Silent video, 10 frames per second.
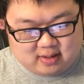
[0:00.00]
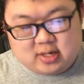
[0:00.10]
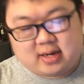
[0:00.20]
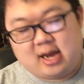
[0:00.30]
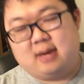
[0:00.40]

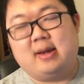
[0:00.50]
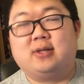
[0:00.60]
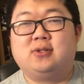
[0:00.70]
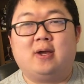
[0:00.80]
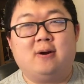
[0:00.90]

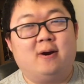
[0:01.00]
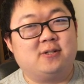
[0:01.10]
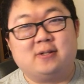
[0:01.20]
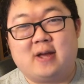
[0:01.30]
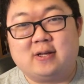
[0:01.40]
Gigantamax Gengar
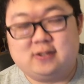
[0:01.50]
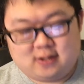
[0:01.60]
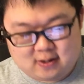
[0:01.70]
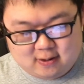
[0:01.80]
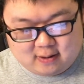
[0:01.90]
is an S
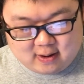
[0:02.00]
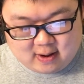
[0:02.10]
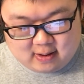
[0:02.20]
tier.